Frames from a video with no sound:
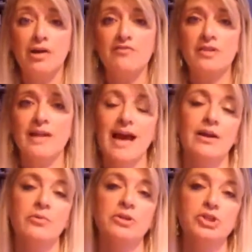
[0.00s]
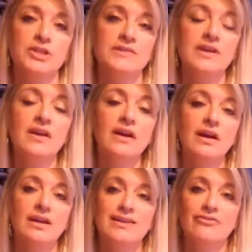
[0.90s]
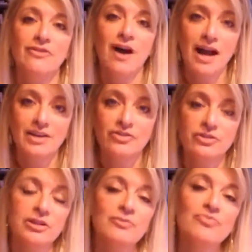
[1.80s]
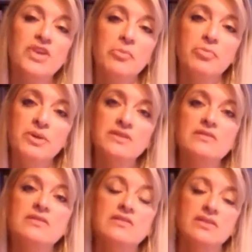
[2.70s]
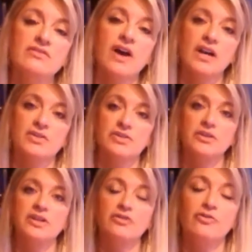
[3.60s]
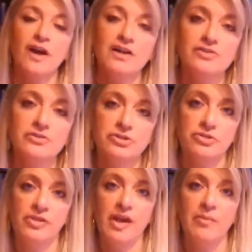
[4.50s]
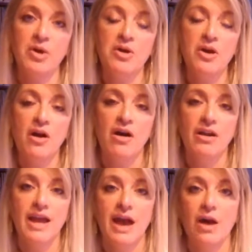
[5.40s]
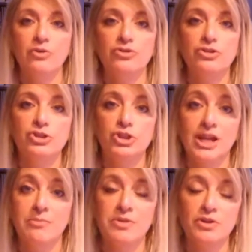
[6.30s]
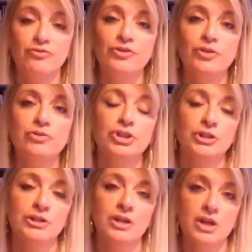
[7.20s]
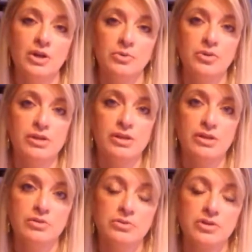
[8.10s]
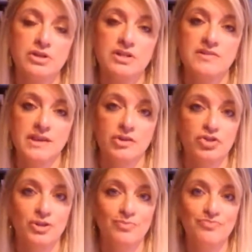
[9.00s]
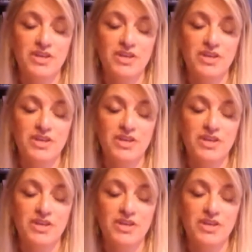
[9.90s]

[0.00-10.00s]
rung of the ladder, which is an advisor, a business advisor, an advisor to them on how to shape their future within their organization.